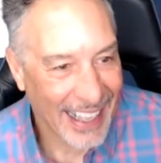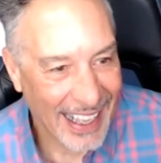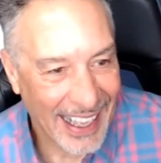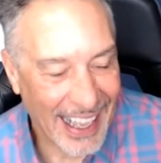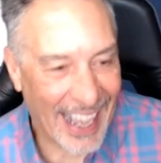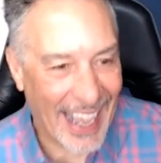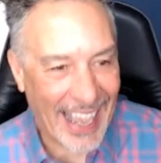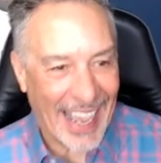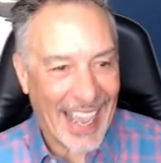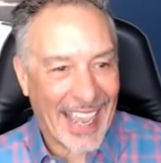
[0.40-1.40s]
Hey,
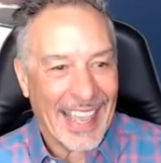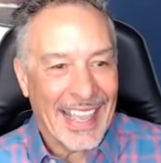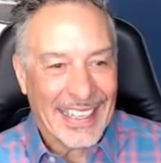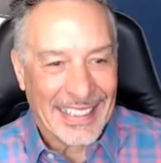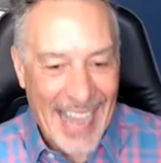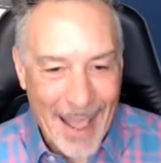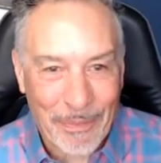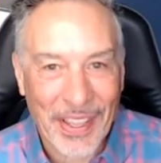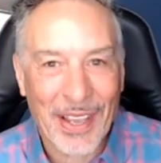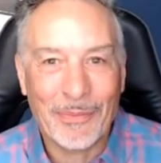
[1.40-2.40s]
hey, top of
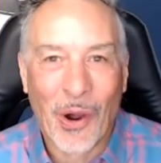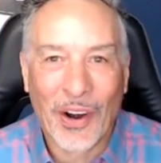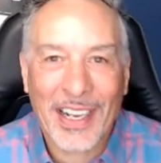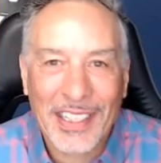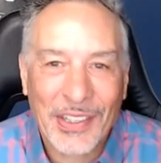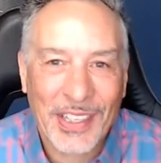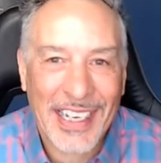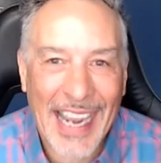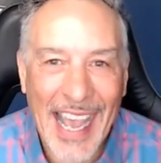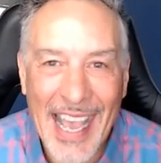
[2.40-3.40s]
the morning to you
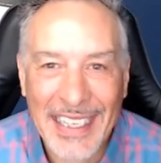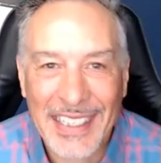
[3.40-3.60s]
guys.